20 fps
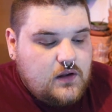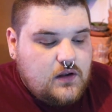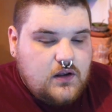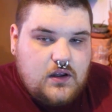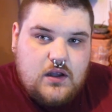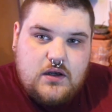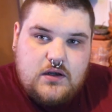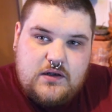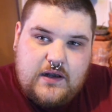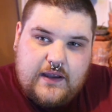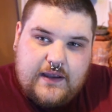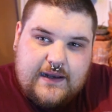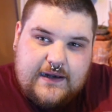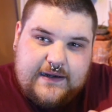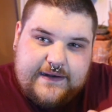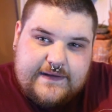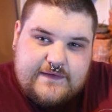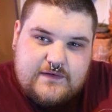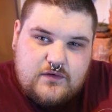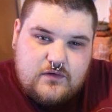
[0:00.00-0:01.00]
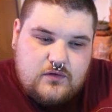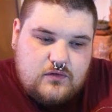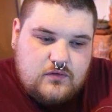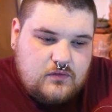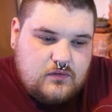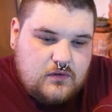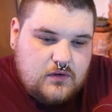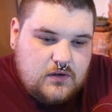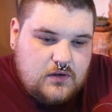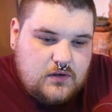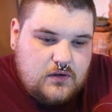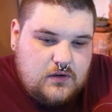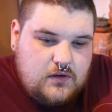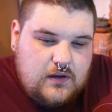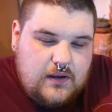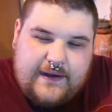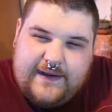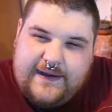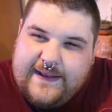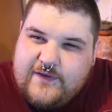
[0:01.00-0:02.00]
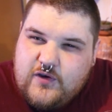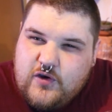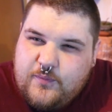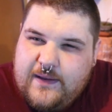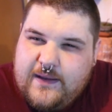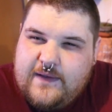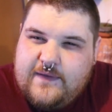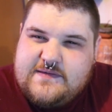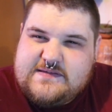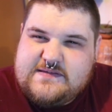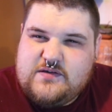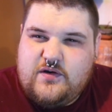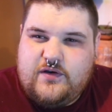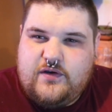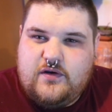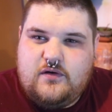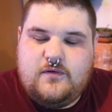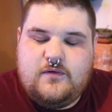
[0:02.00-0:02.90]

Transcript: like a little bit of soil.